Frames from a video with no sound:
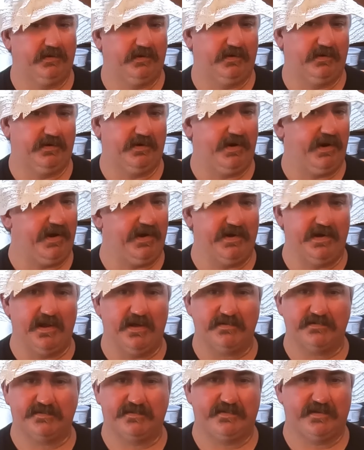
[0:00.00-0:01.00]
All right,
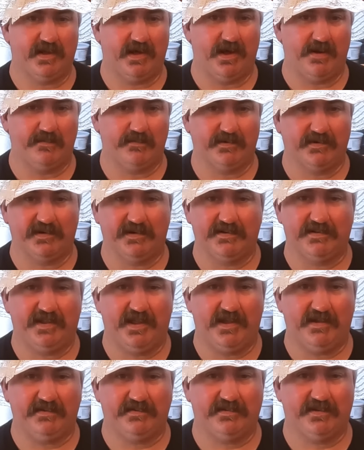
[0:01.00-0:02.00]
now's the time. We're gonna
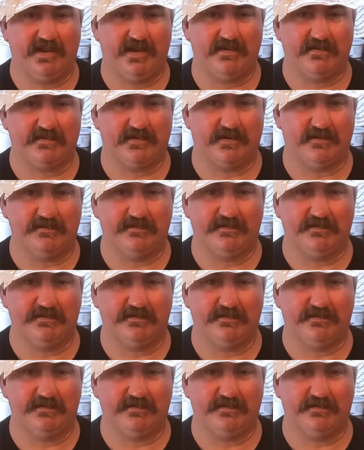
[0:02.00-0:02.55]
taste test our